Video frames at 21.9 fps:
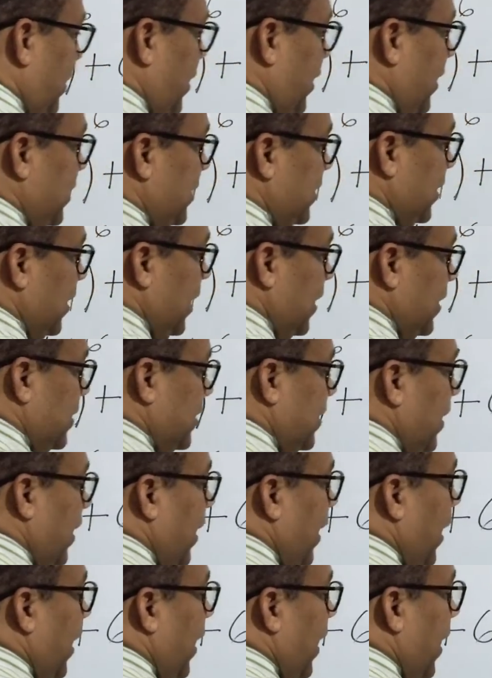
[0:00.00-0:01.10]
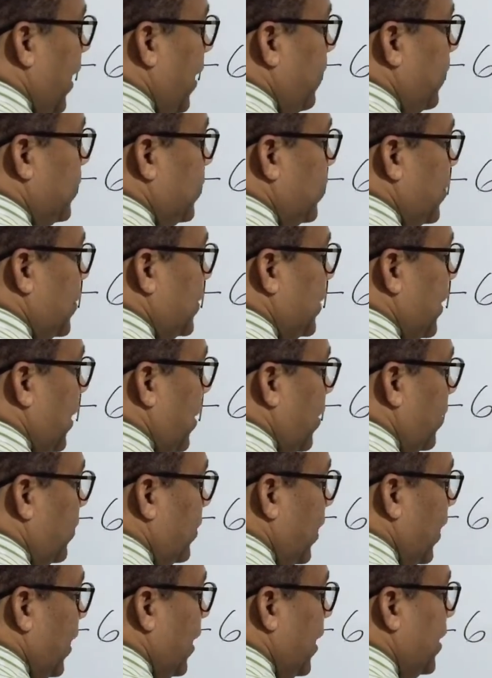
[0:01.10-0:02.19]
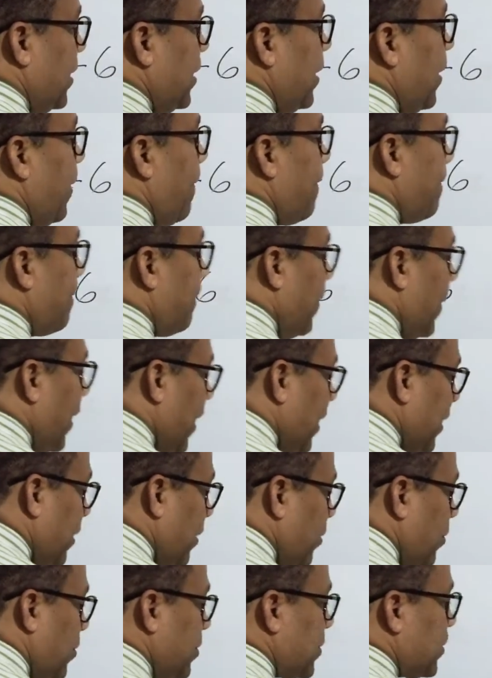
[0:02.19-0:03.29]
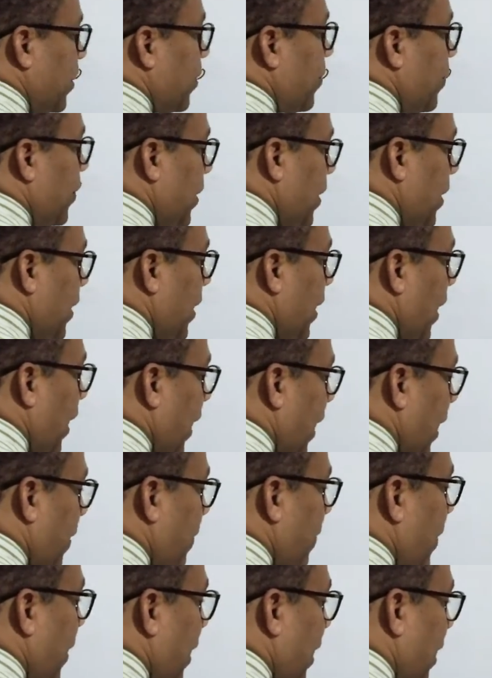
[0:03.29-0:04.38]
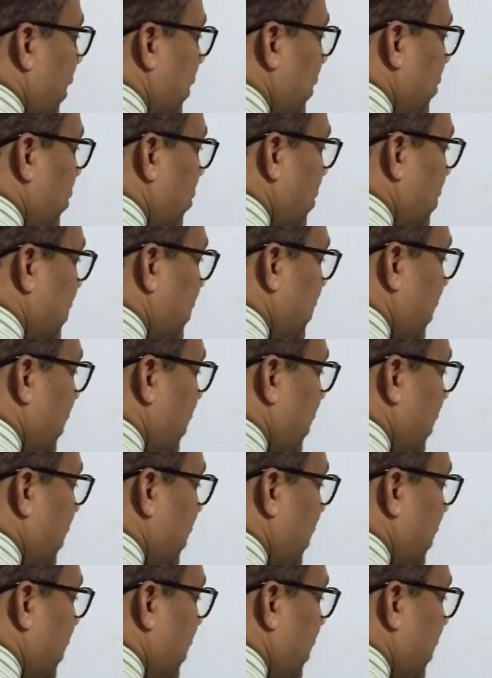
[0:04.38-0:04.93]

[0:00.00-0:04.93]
It says m to the second n minus 3mn to the